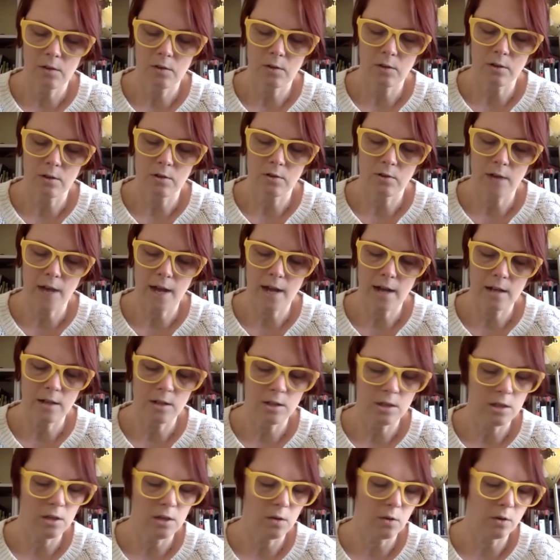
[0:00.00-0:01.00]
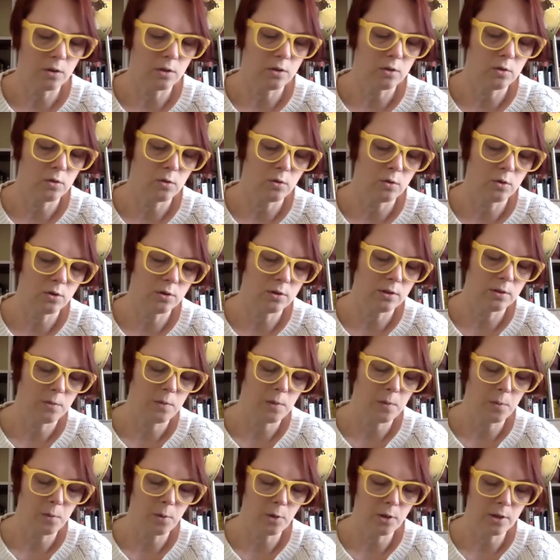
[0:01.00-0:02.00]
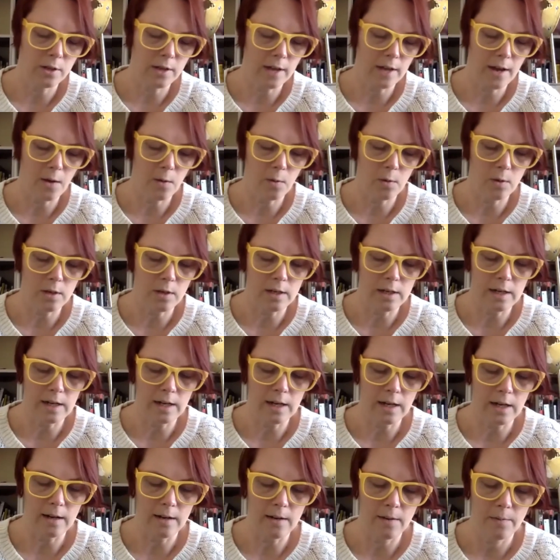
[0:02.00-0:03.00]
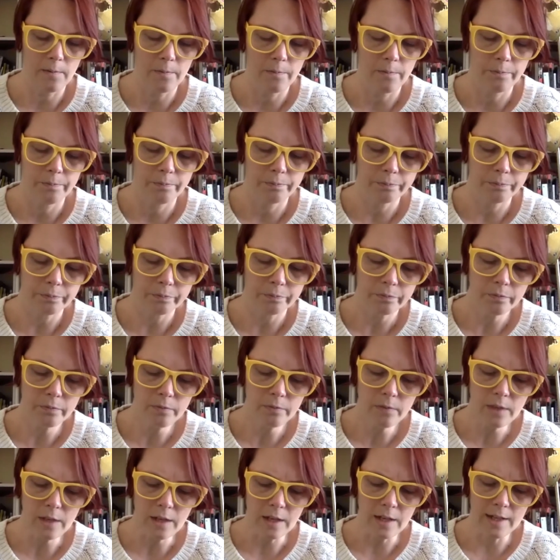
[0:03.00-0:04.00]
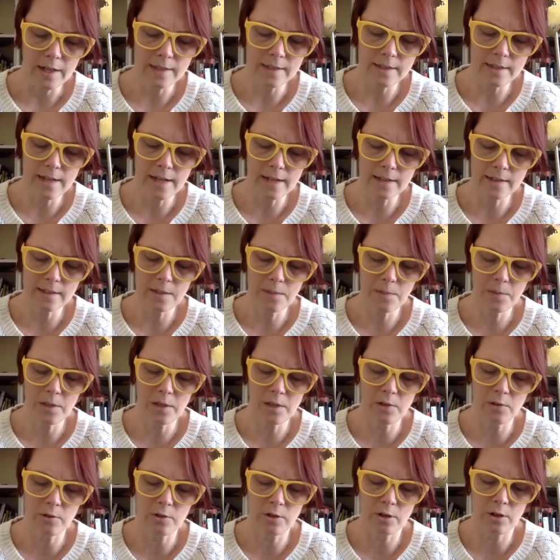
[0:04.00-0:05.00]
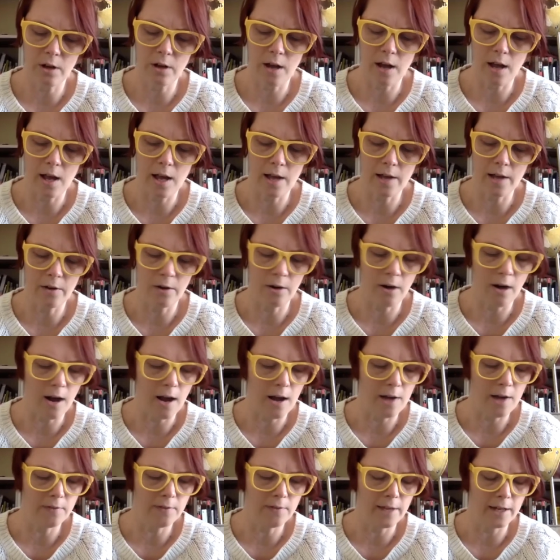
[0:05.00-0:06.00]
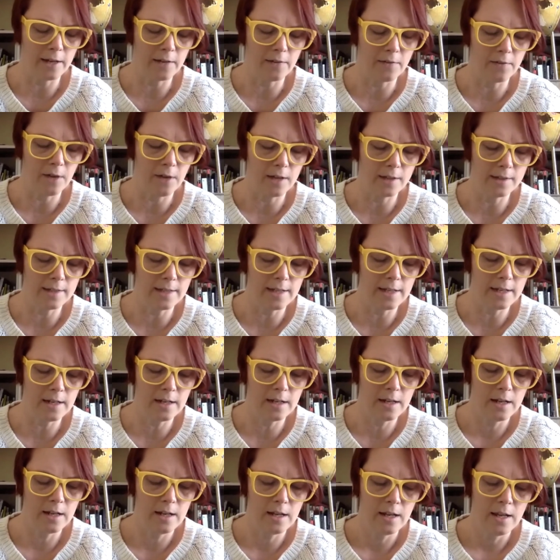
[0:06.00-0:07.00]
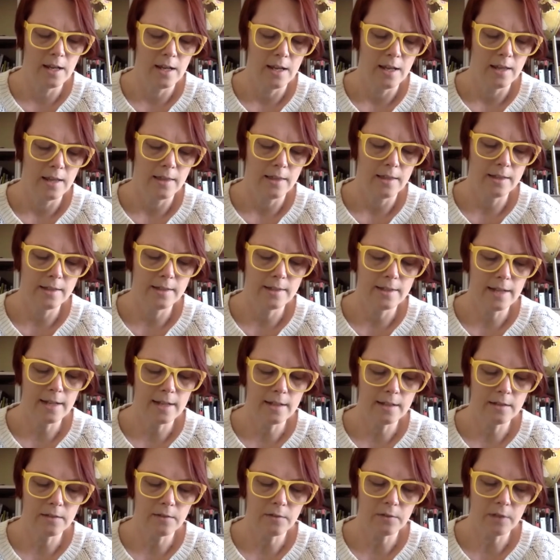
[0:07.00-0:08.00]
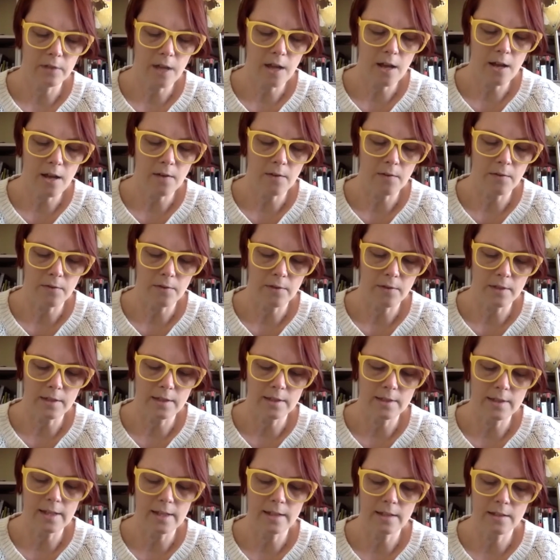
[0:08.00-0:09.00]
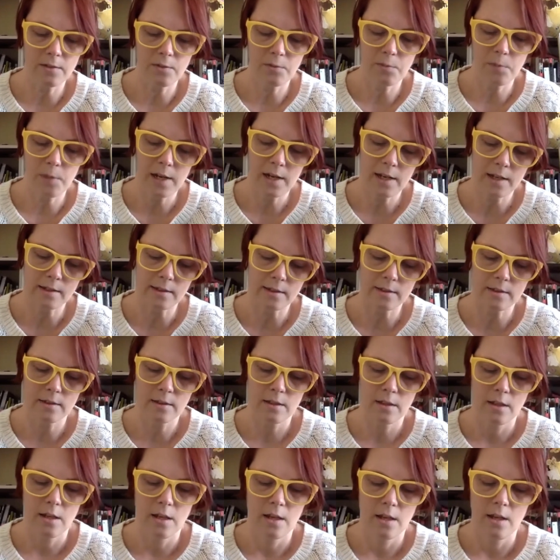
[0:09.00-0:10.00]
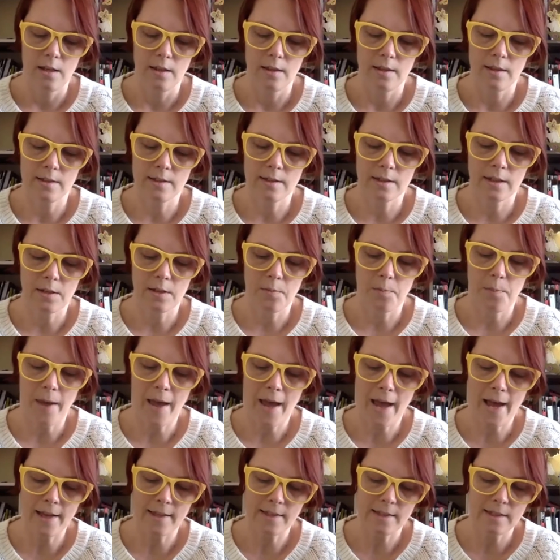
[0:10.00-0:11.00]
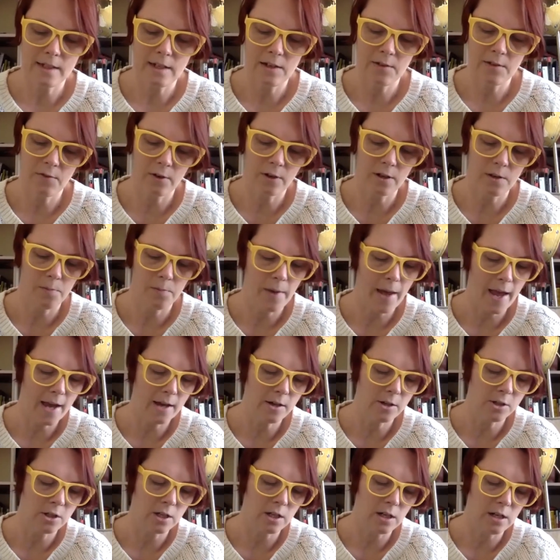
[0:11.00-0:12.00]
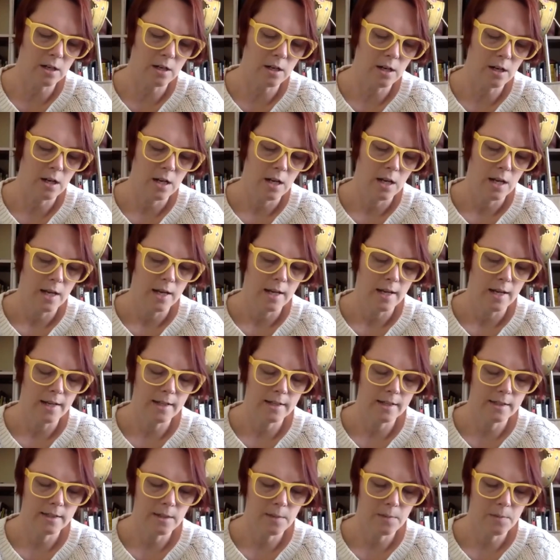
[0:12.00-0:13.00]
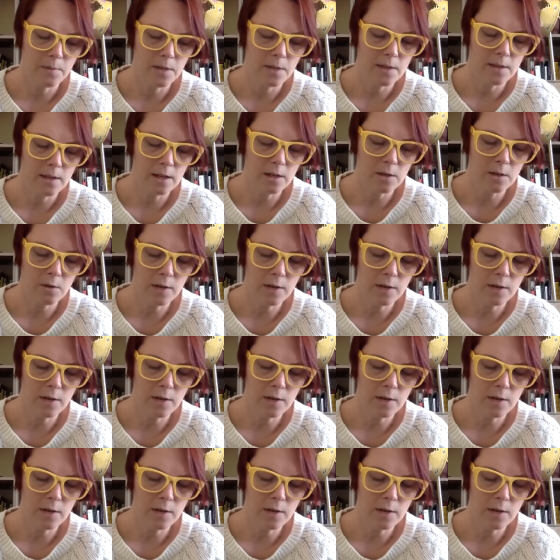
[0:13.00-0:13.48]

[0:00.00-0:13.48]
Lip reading: or a strategy or a tool to be pulled out when needed. It's not something you turn on or off like a faucet. This sense of love, this sense of peace, this capacity for compassion is something that you